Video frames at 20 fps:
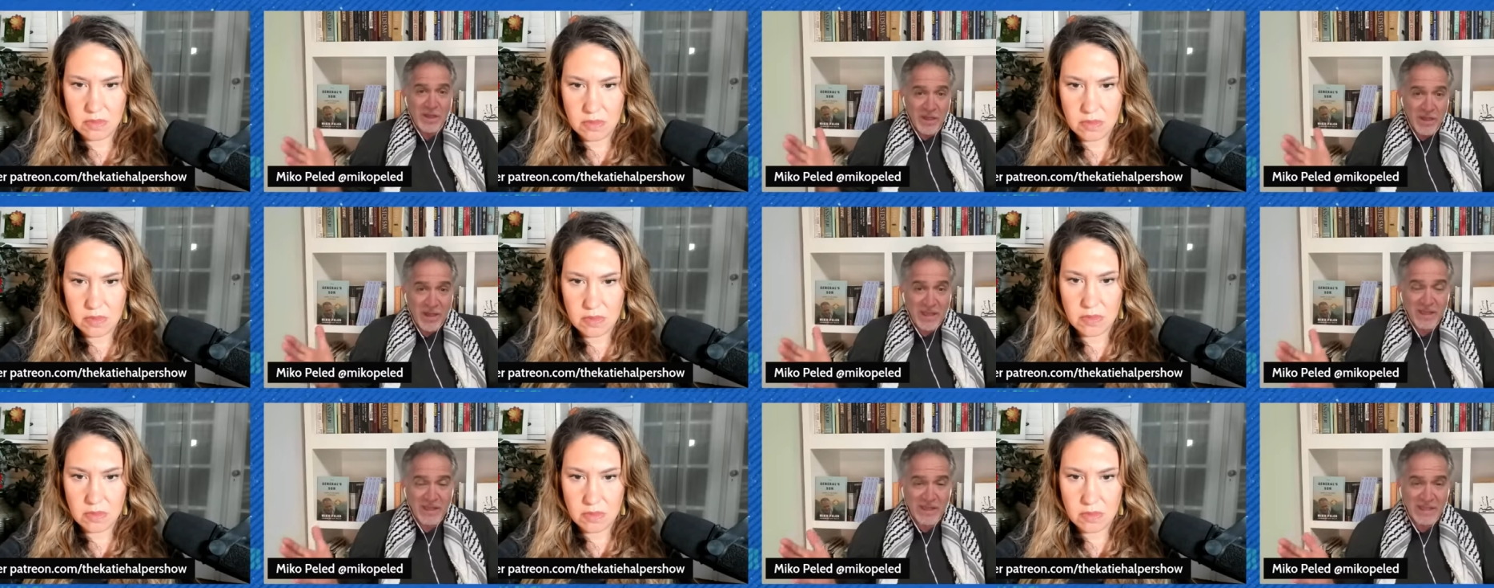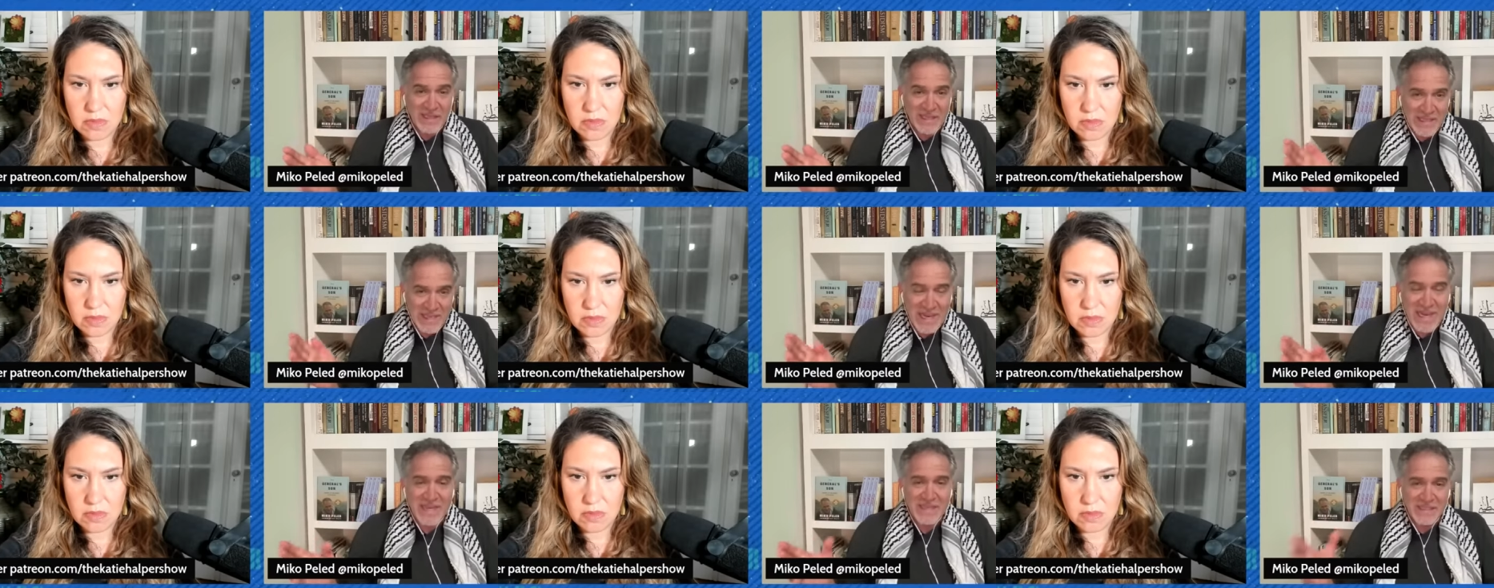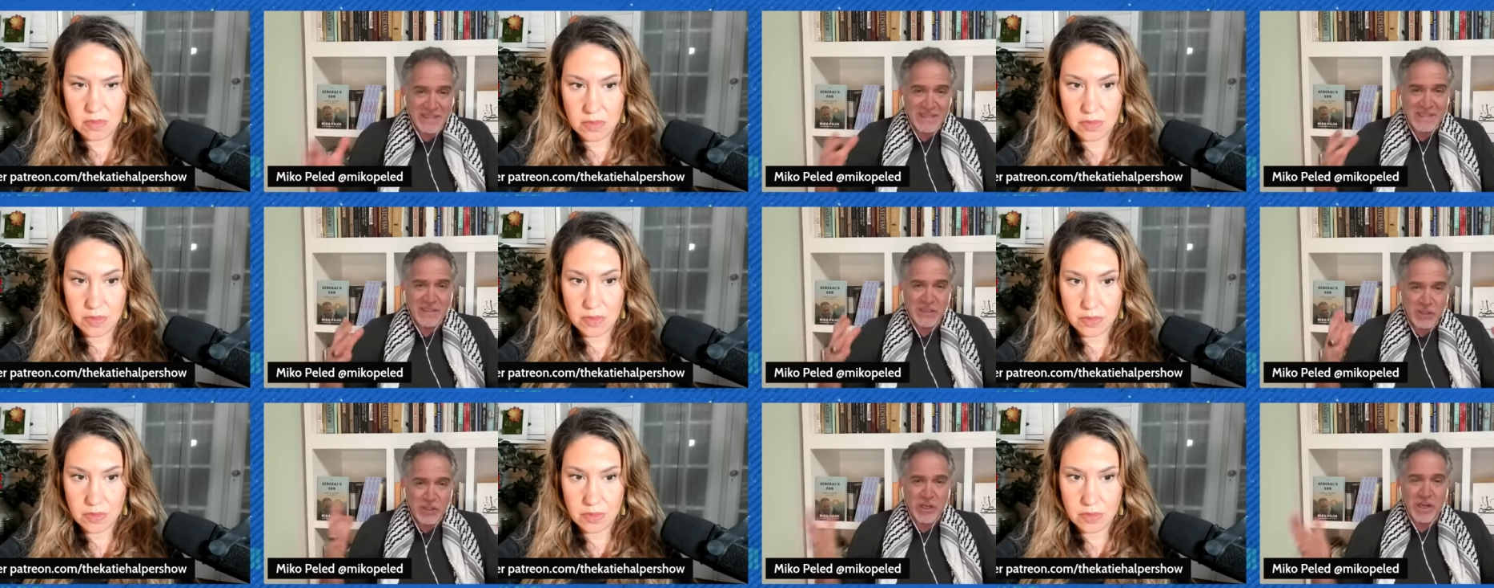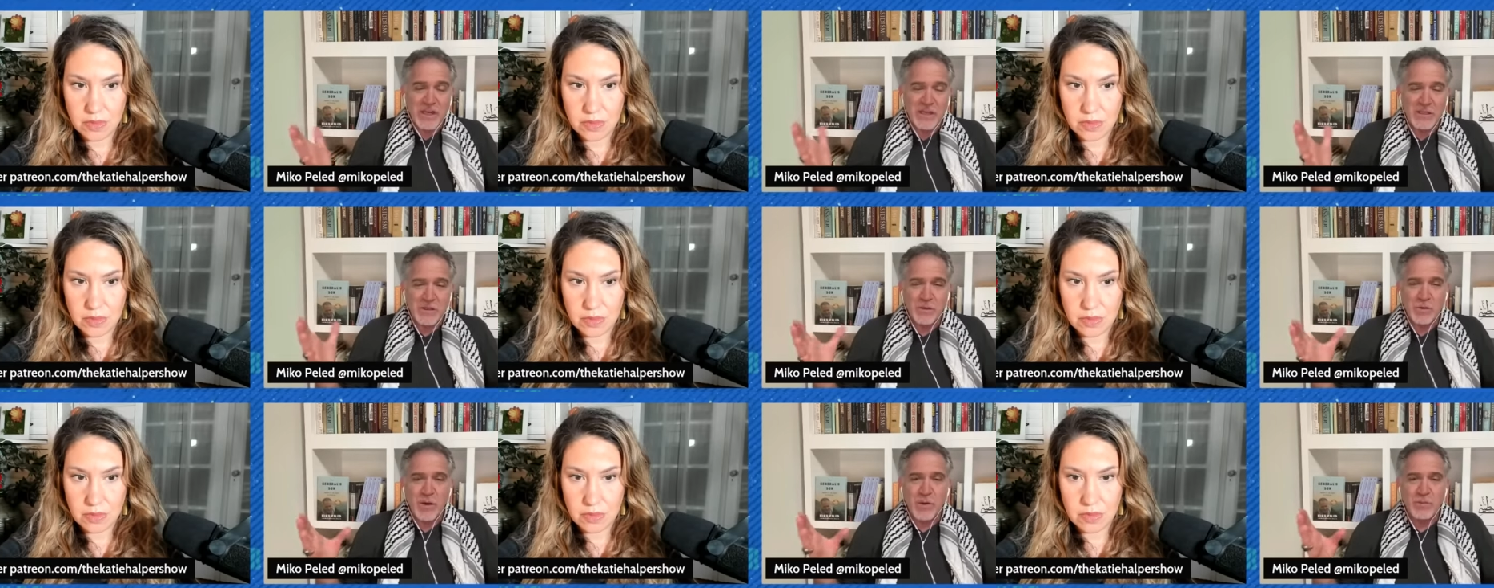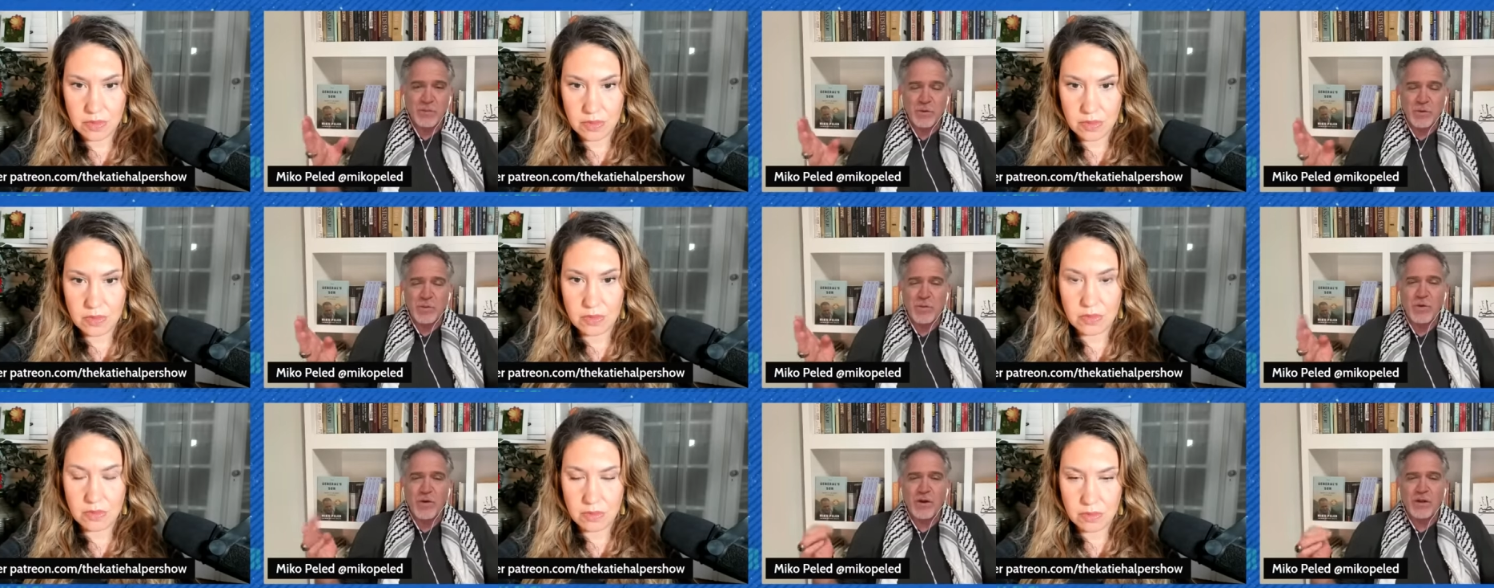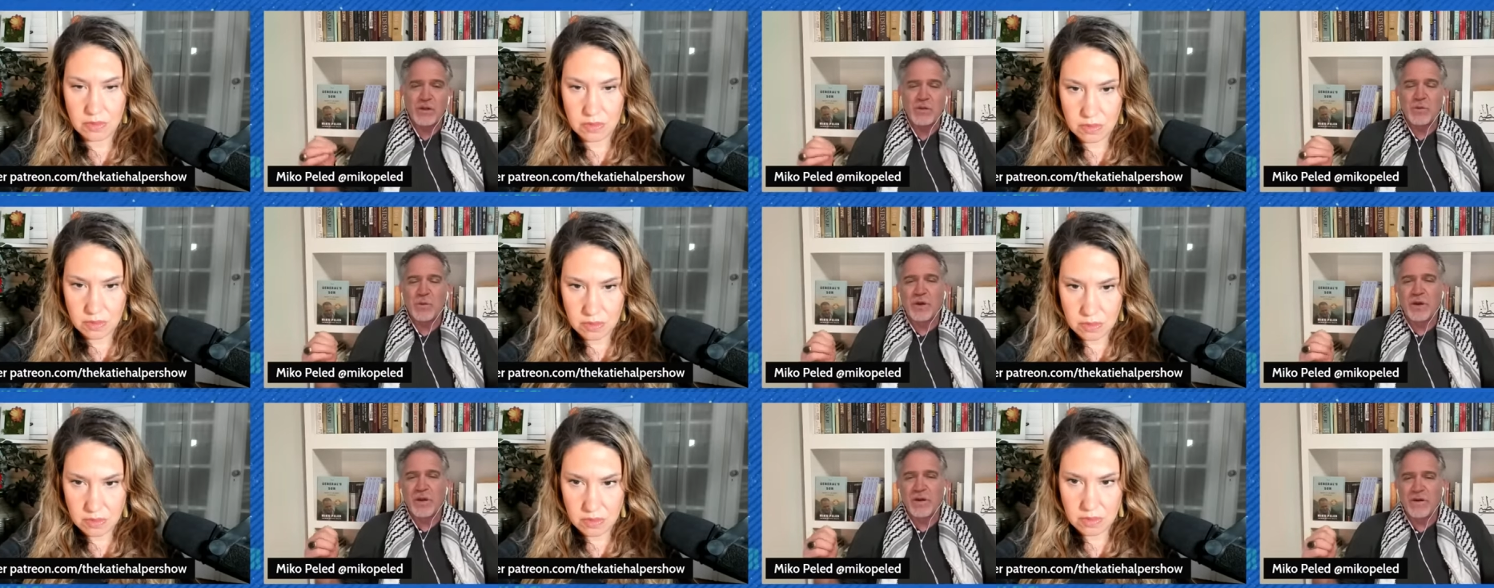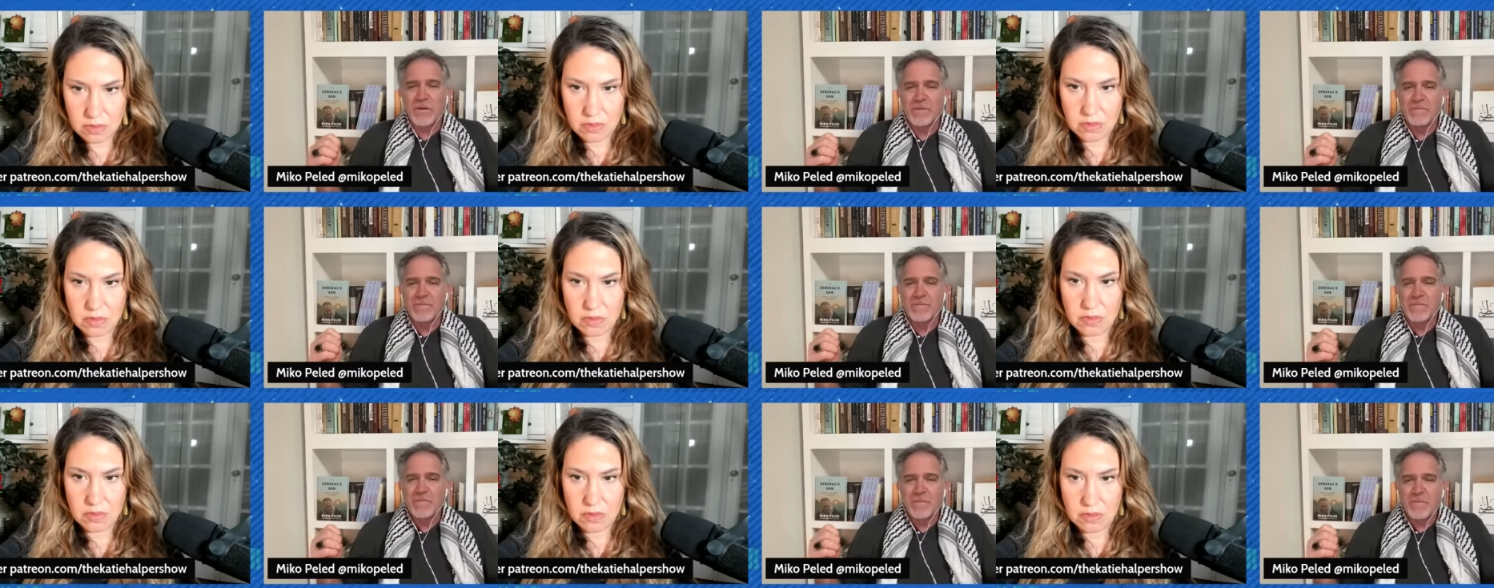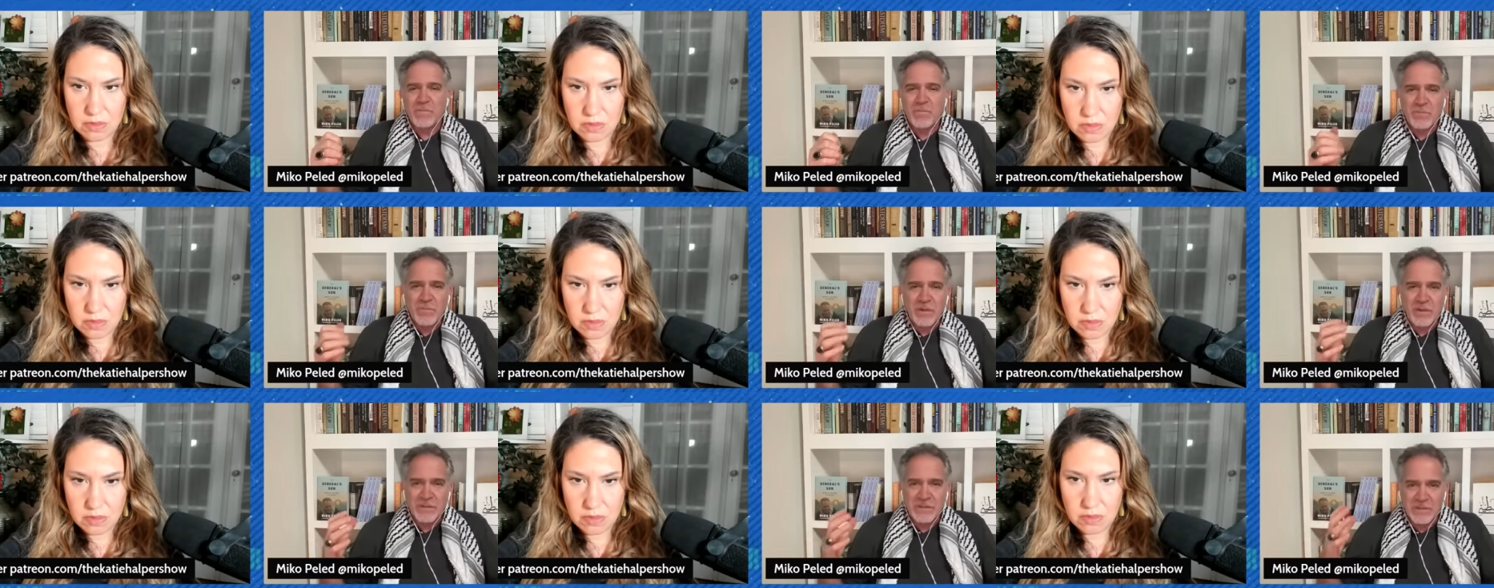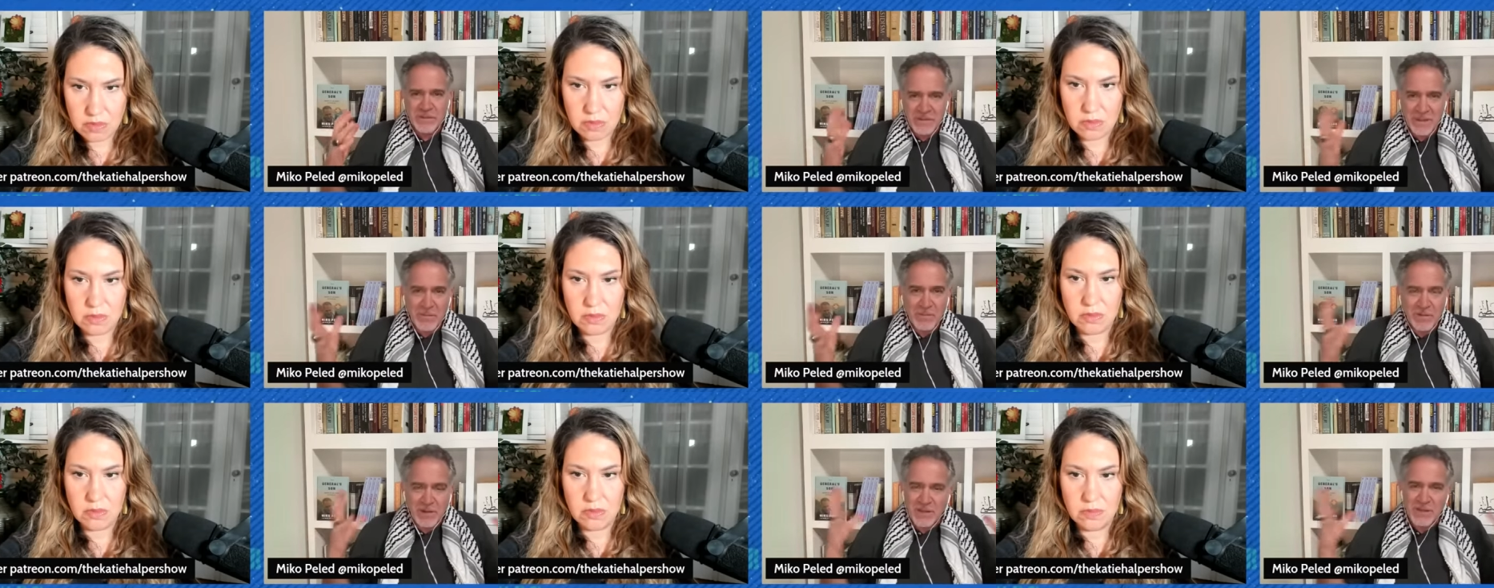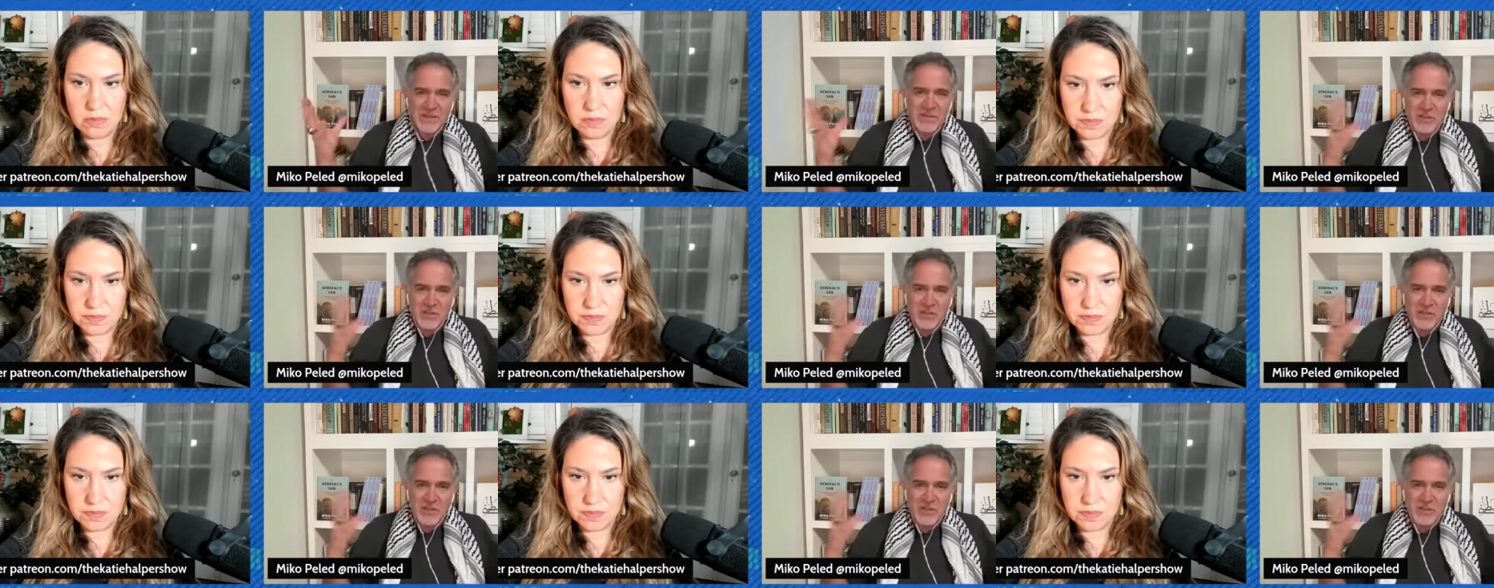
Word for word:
Speaker 1: thing that it does is it shakes you up to a point where something